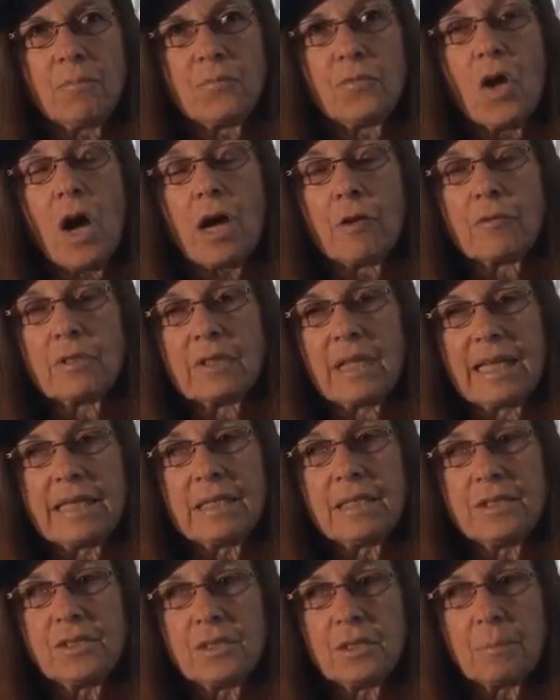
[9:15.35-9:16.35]
not
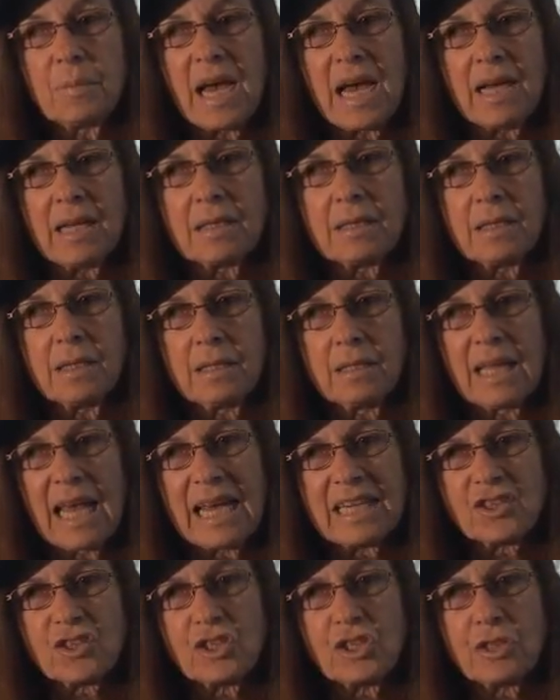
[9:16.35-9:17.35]
related to the
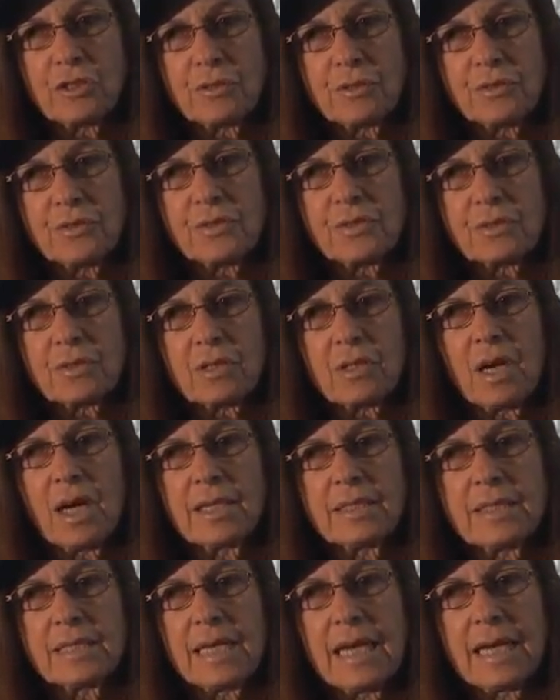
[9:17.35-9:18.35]
last year's
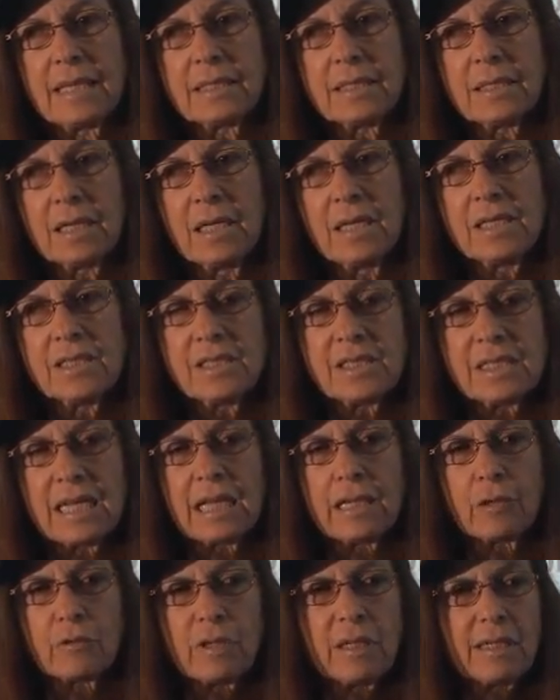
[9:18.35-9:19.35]
content.
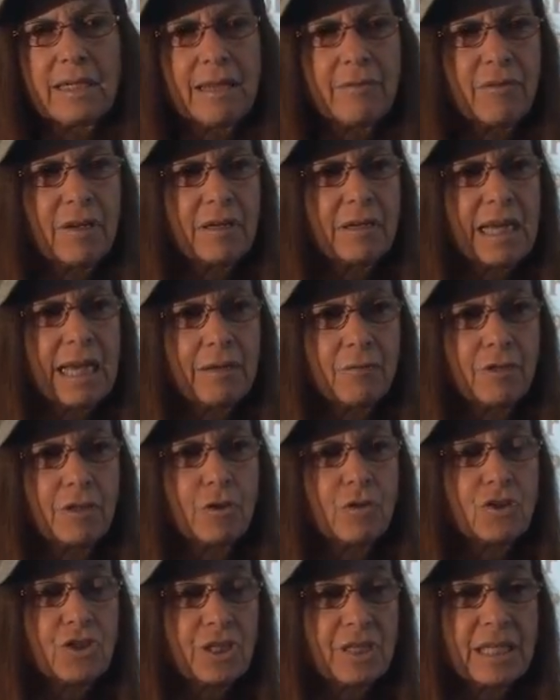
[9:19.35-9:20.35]
Stellar
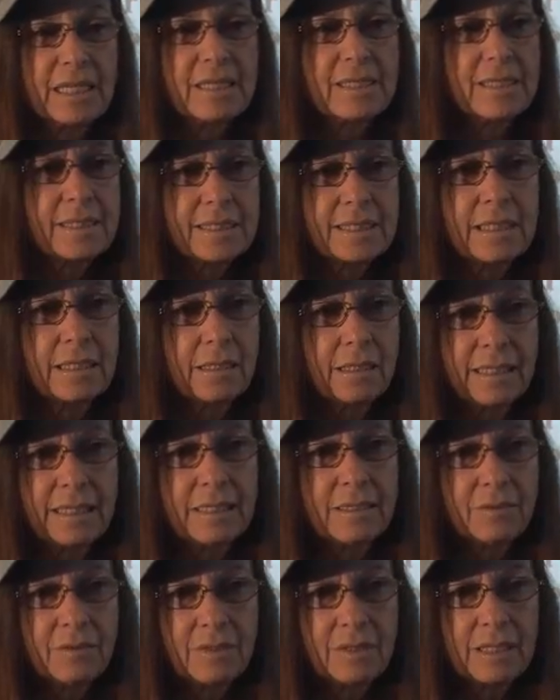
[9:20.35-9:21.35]
evolution is still
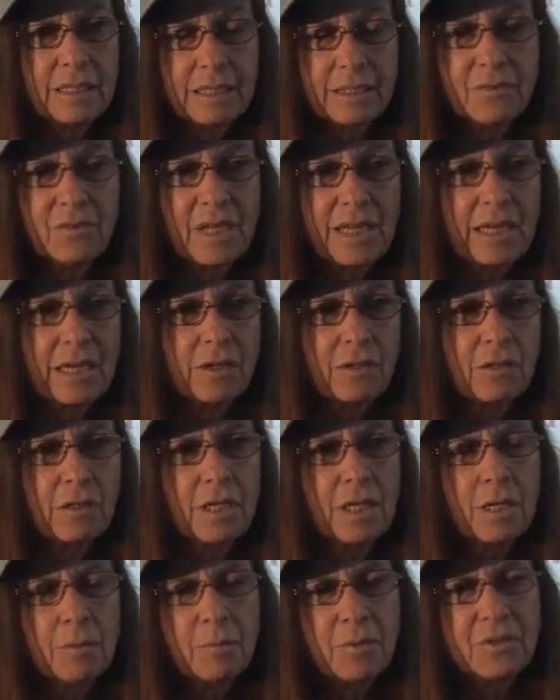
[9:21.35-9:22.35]
in there,
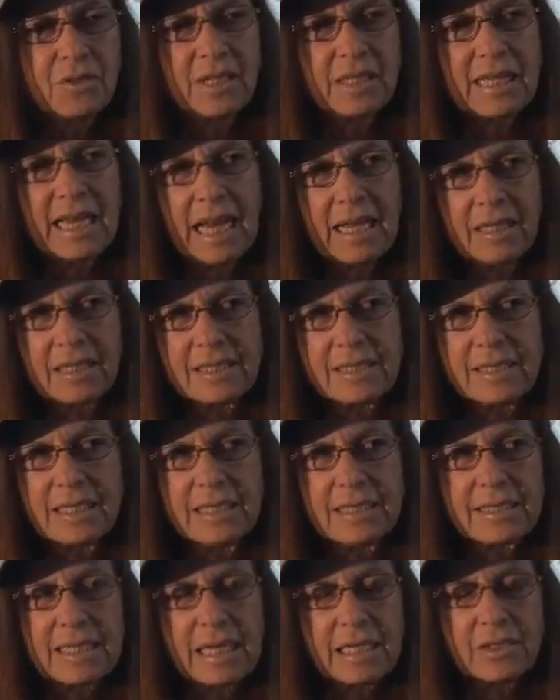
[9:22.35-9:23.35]
but the
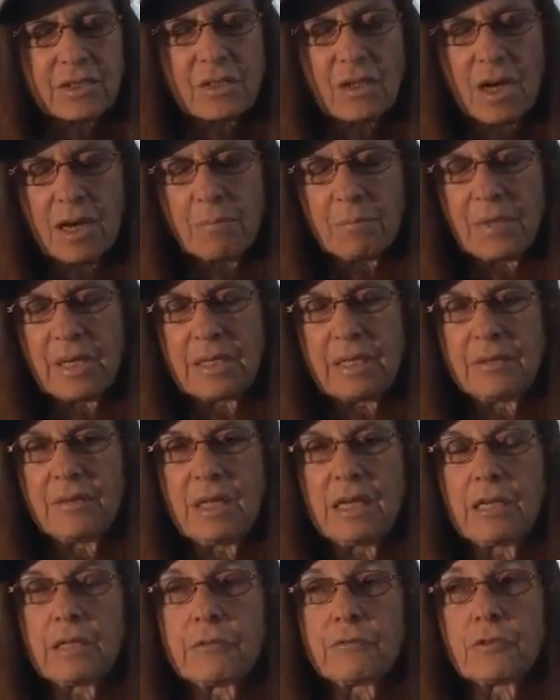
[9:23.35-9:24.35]
galaxies has not been in
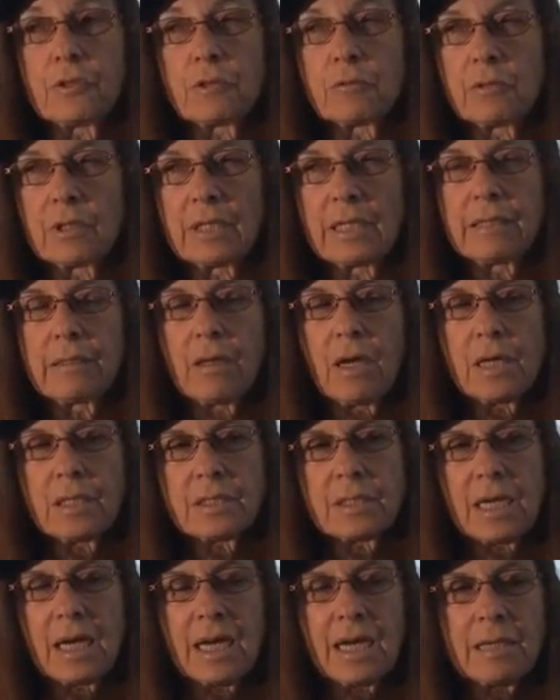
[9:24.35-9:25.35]
there for a really
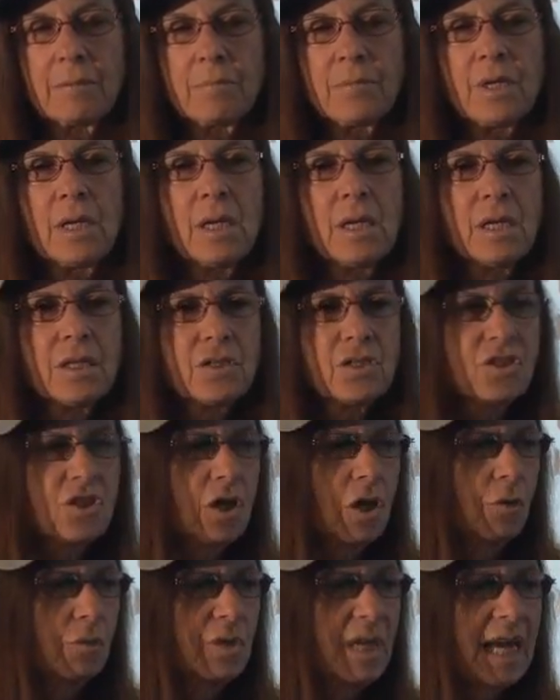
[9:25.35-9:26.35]
long time.
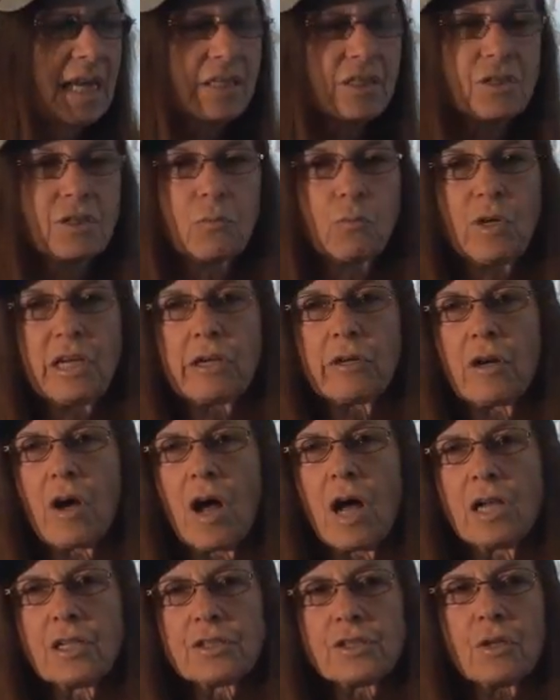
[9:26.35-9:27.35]
So next, we are
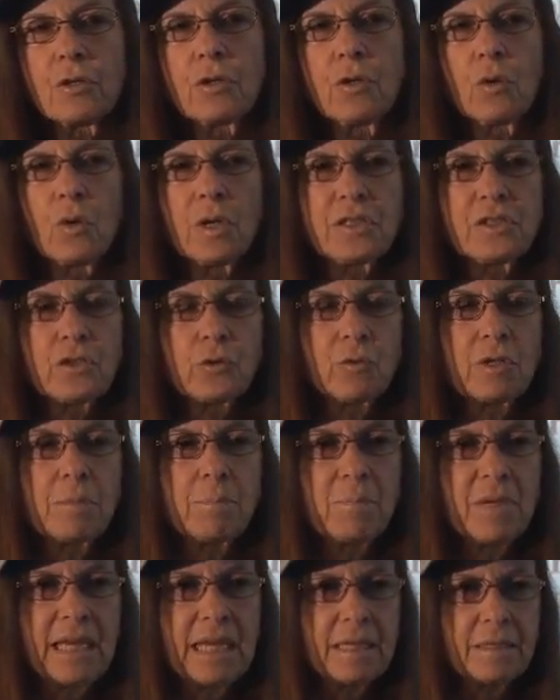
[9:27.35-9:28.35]
also going to
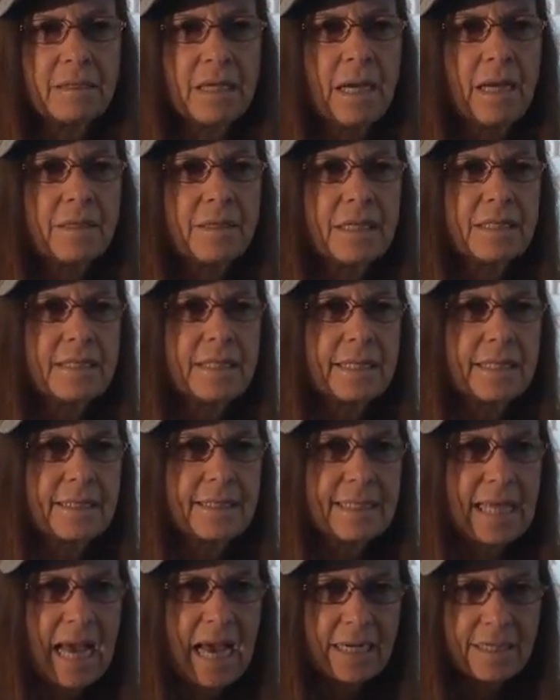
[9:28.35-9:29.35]
repeat this
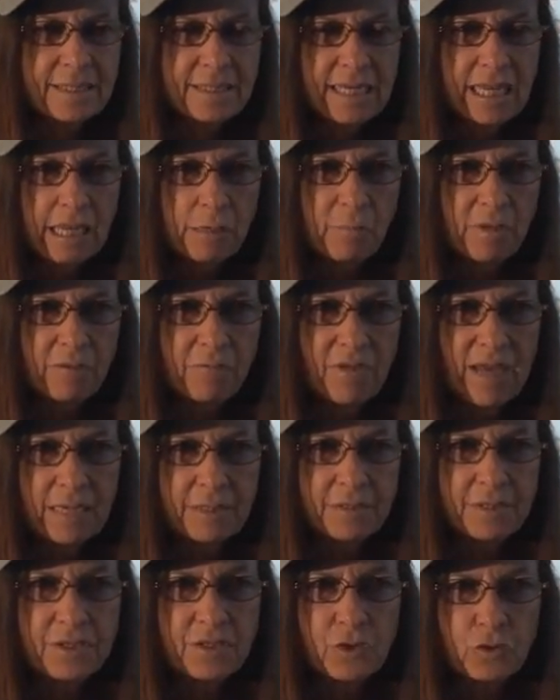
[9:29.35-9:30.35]
exact same
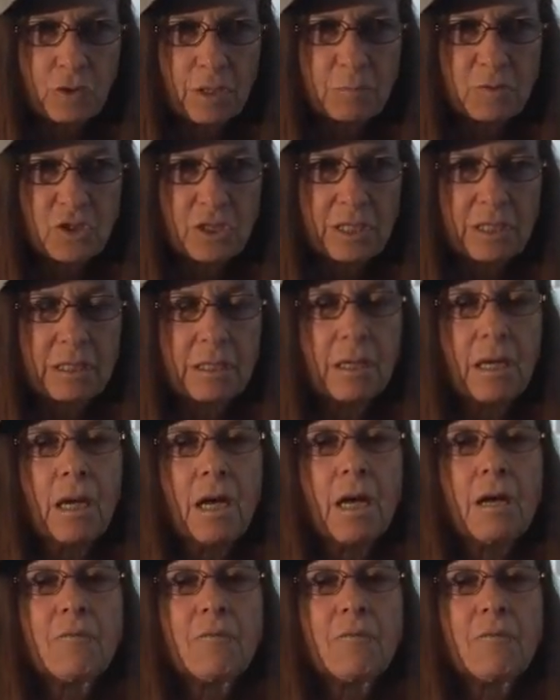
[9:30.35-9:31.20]
event description